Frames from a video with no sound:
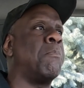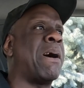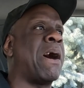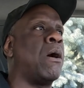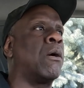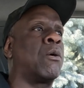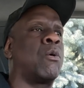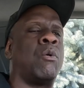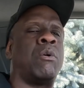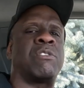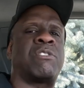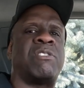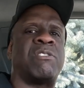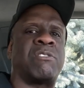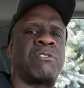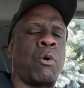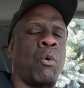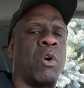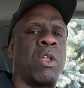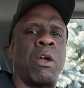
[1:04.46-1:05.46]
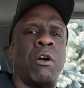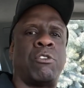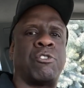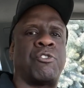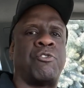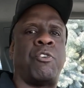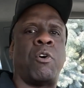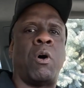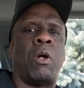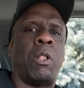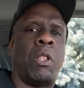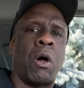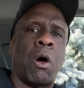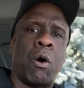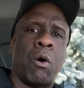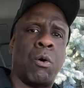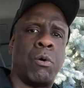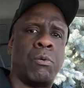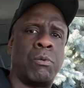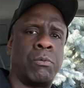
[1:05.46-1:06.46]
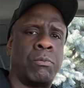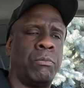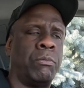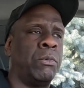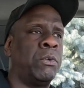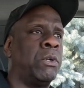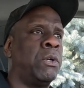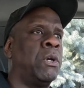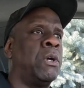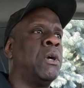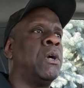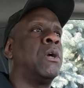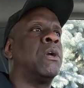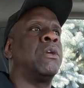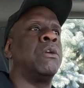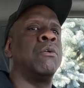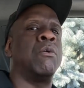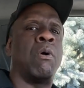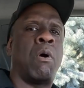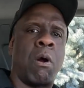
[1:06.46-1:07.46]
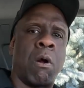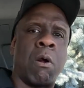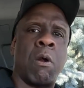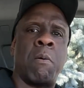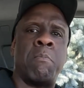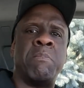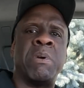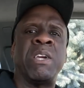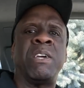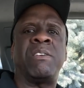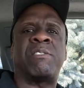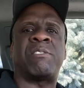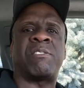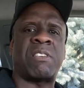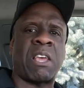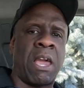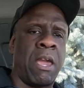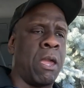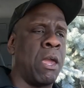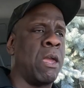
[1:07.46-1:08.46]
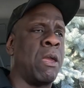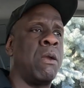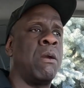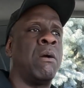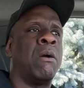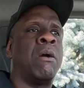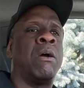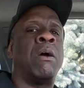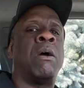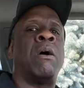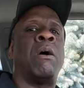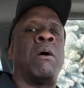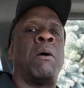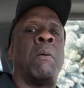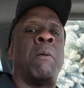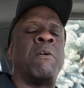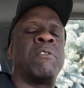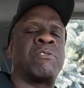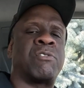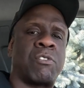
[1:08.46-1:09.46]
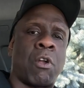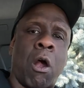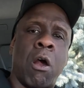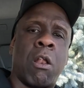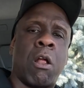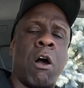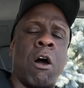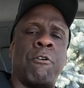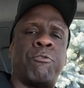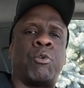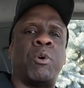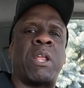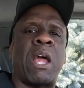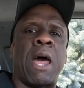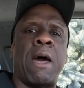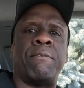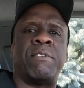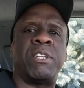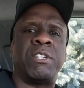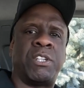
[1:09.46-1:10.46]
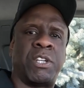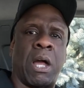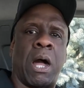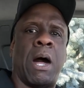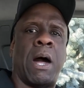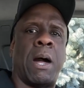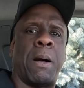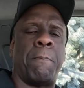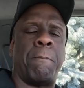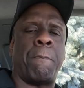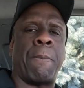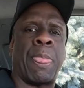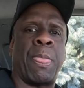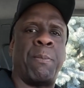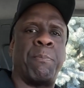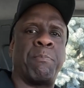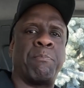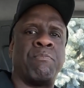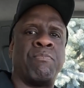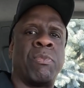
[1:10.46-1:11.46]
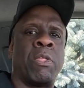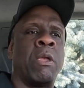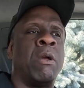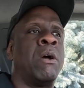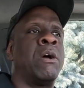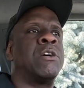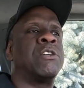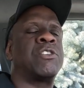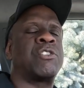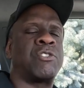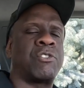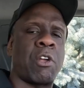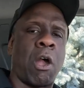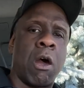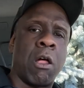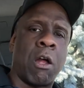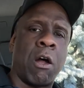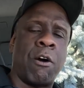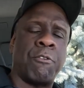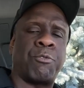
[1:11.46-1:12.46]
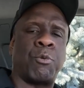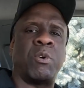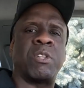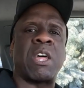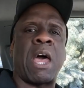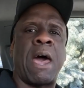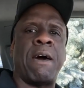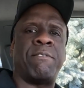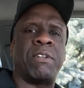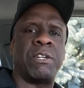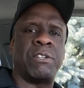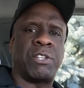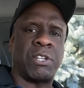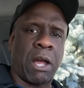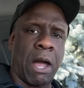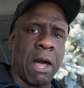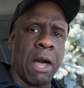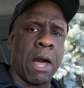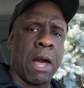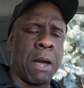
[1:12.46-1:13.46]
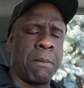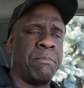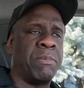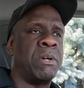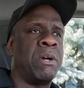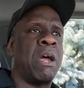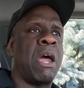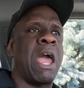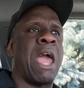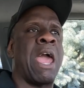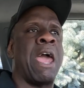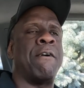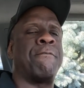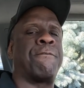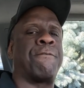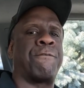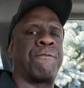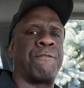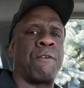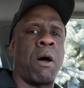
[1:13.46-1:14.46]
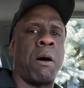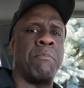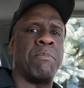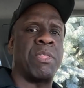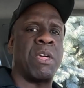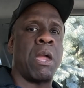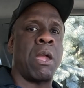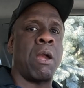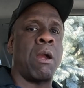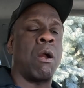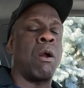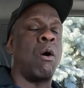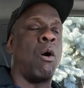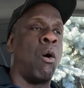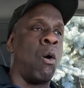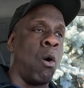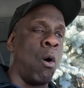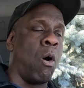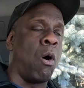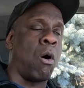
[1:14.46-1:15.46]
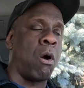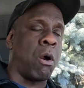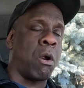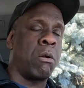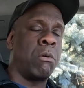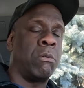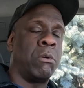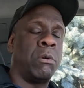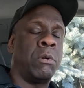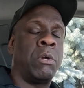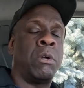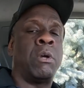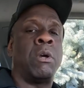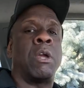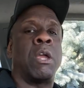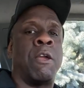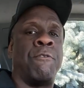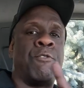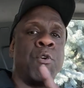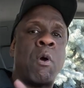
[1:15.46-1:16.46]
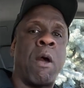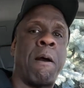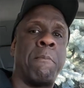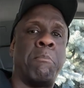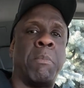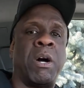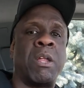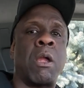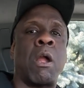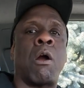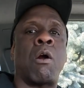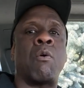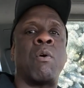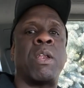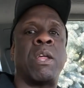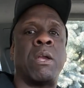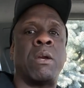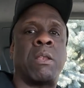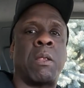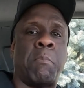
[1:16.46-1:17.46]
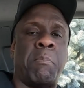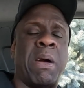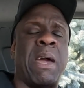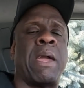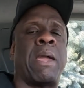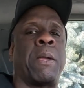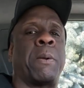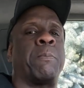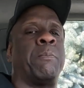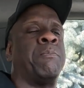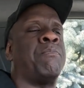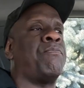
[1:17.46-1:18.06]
about going to someone else for a loan. You heard me say, start off with having a job. Start off with having a job, and from there, or if you have money already in the bank,